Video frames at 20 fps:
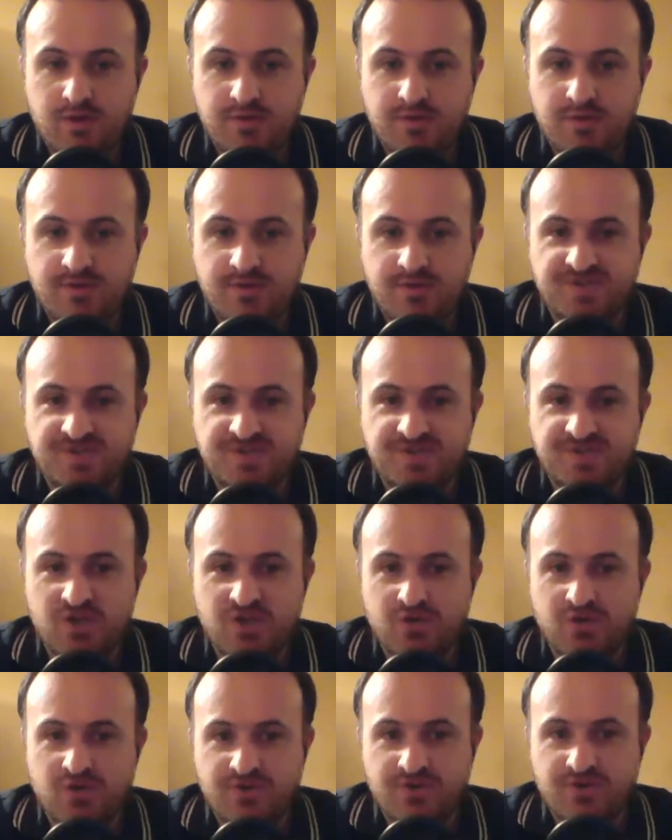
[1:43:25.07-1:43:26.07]
There's
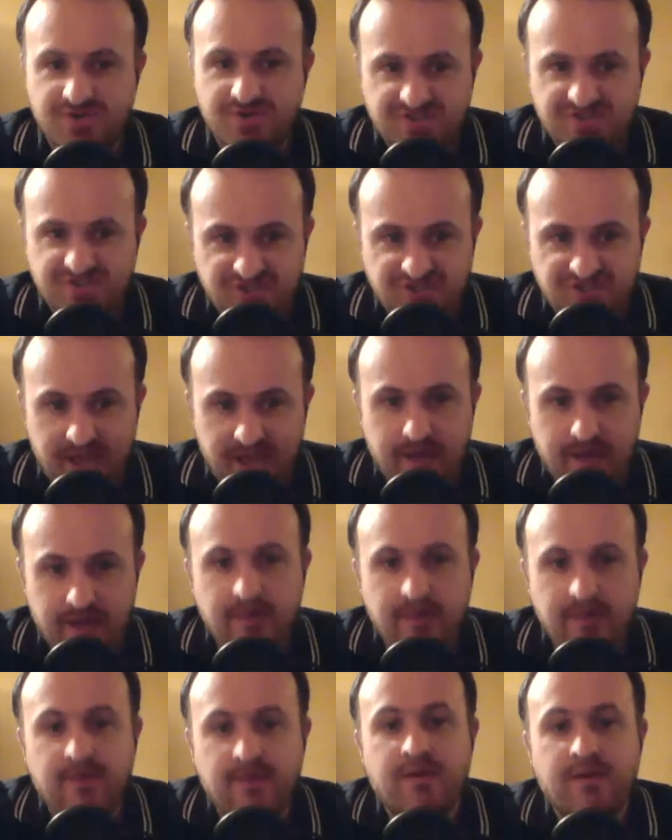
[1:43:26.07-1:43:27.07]
there's the
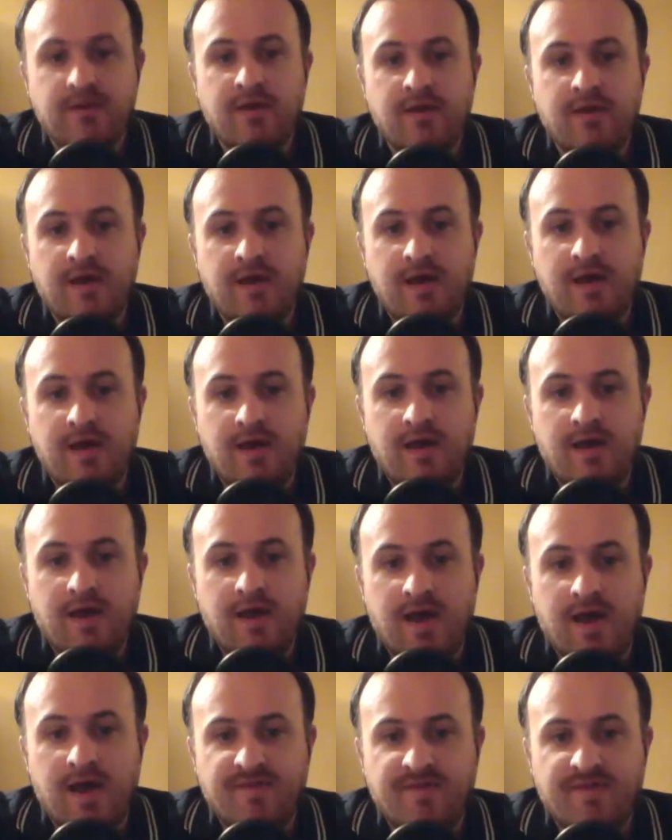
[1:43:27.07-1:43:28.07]
saying,
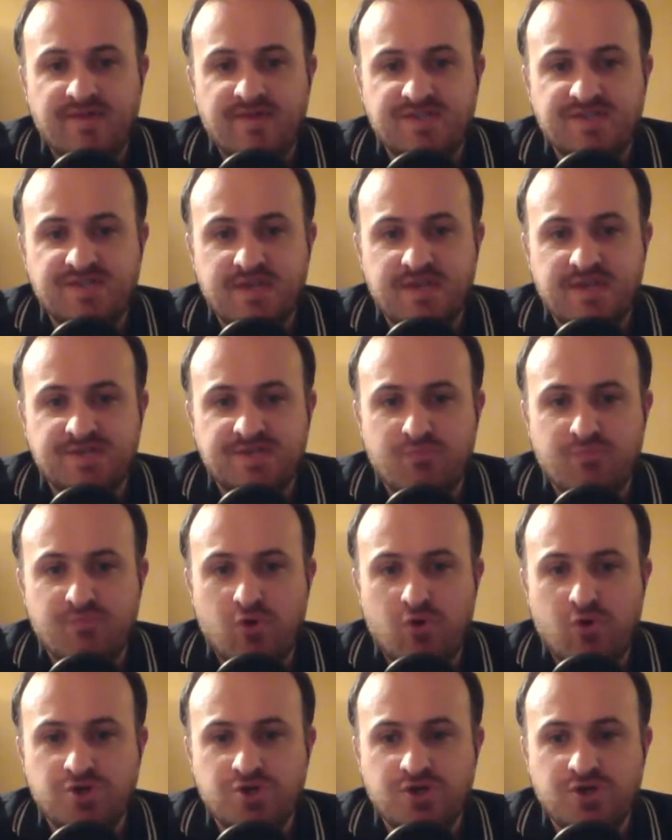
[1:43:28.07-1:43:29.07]
I think they say this in
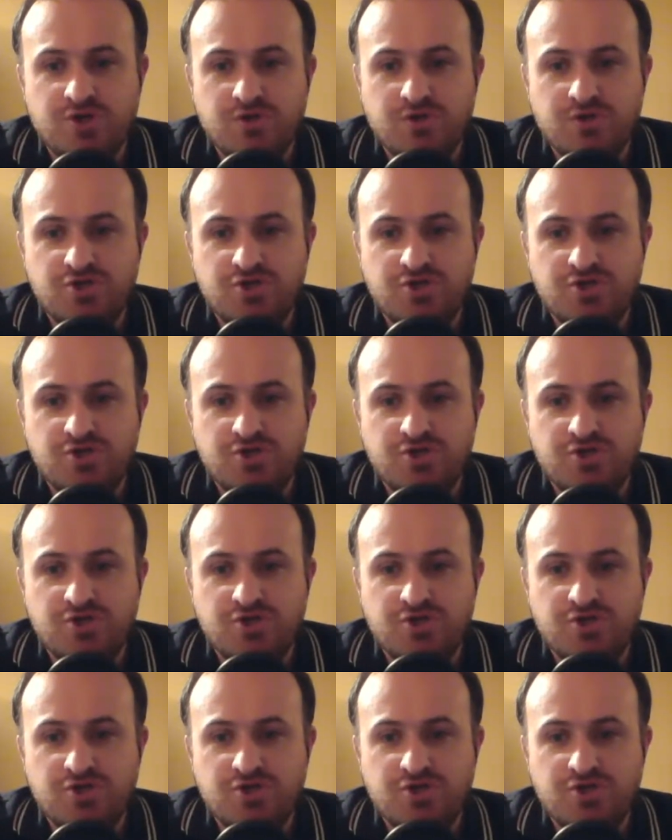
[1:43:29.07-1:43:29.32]
Portugal,